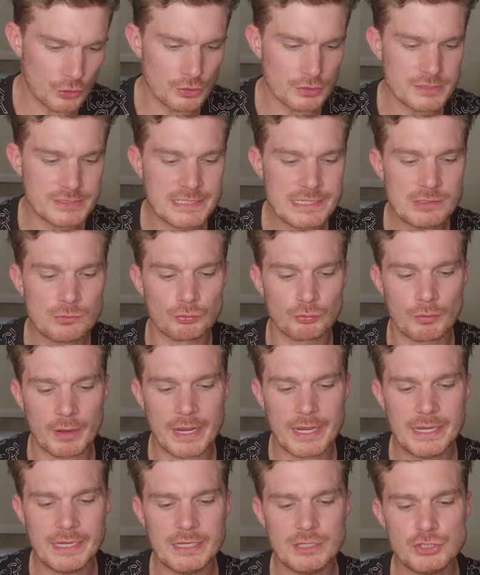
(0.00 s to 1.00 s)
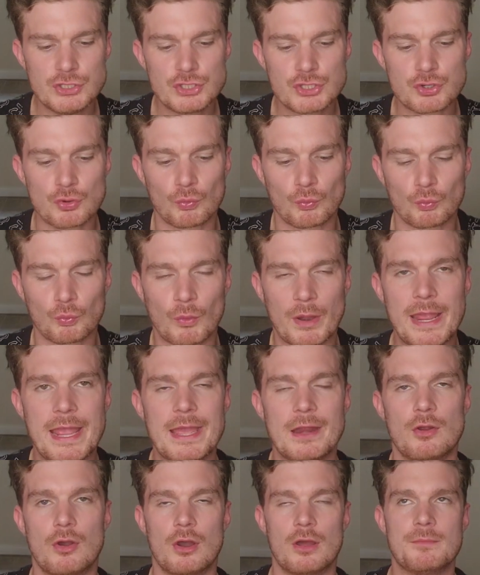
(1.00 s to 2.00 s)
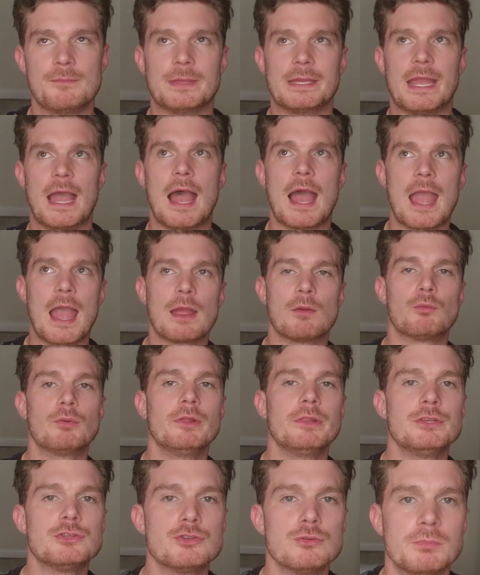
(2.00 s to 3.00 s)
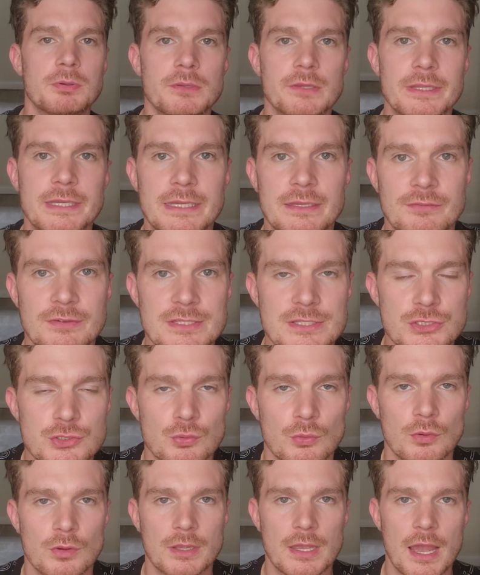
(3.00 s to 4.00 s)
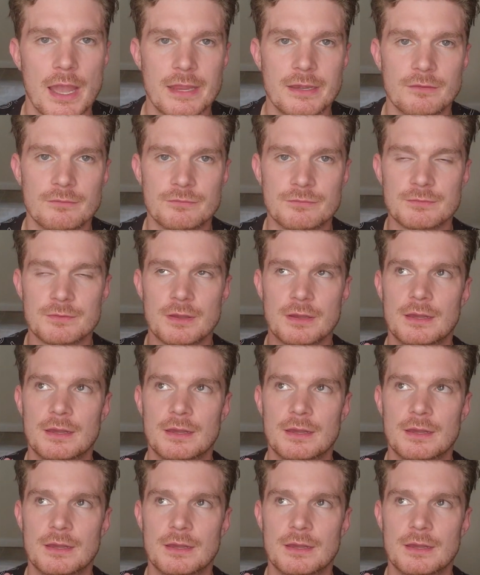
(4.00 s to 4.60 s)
deranged rant on me, I really do believe it's kind of...